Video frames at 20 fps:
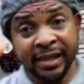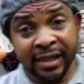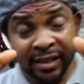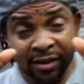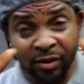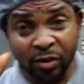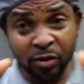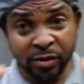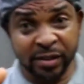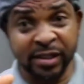
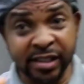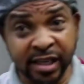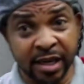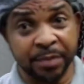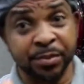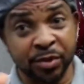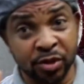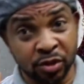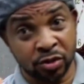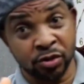
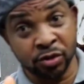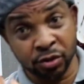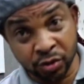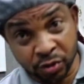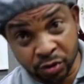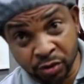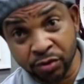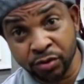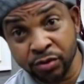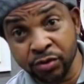concept to
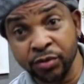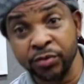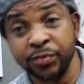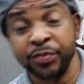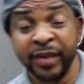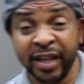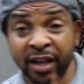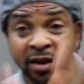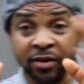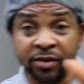you
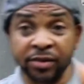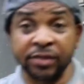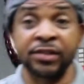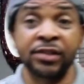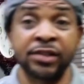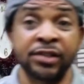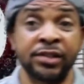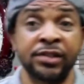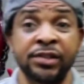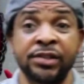
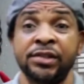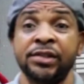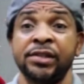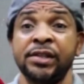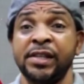because